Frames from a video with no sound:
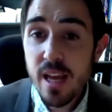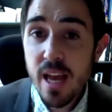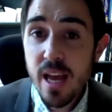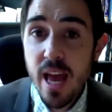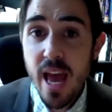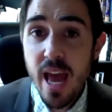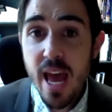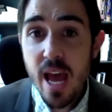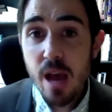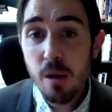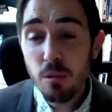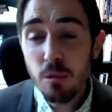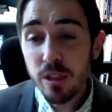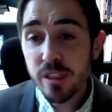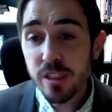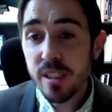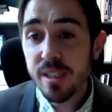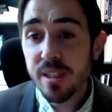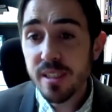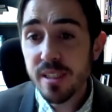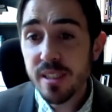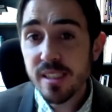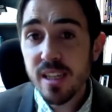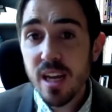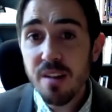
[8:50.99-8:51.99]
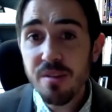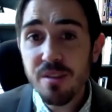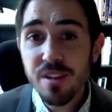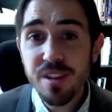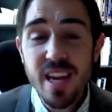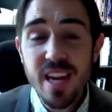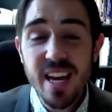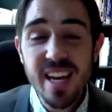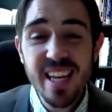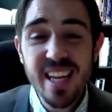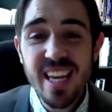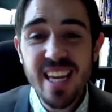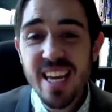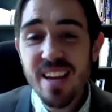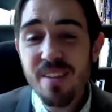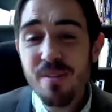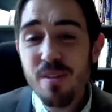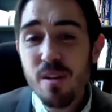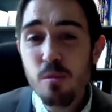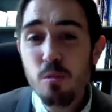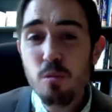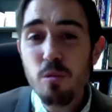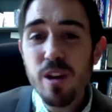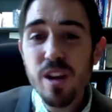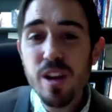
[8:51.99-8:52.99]
And what she discovered that
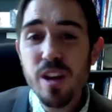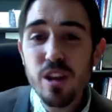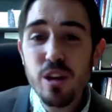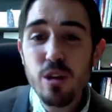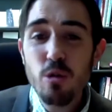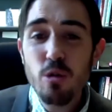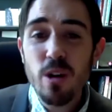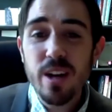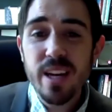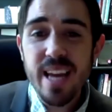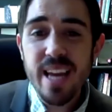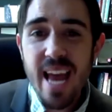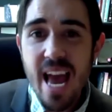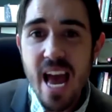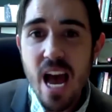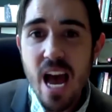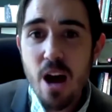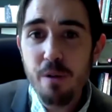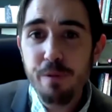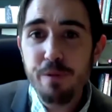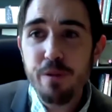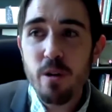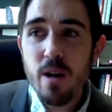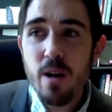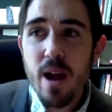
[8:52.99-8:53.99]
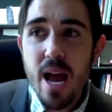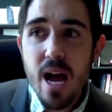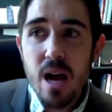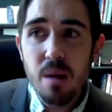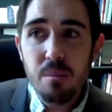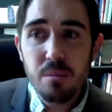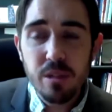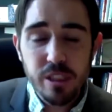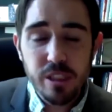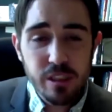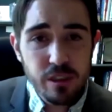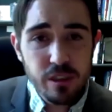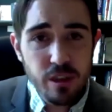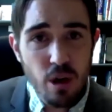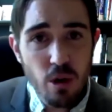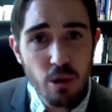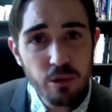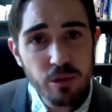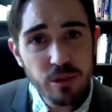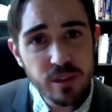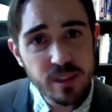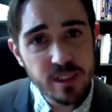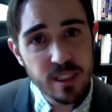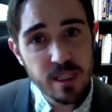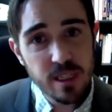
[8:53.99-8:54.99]
even when you account for how much total
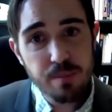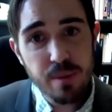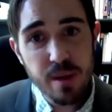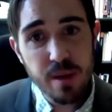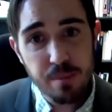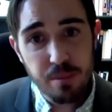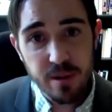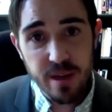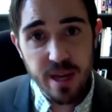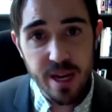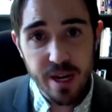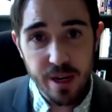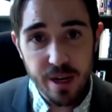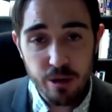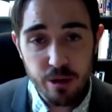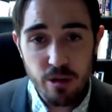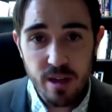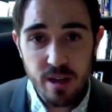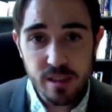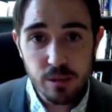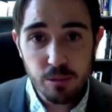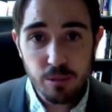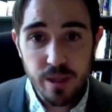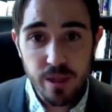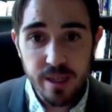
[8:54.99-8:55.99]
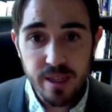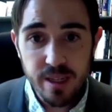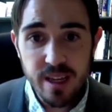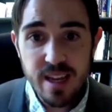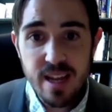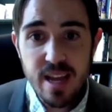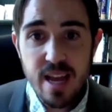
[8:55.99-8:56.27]
sleep people get across the week,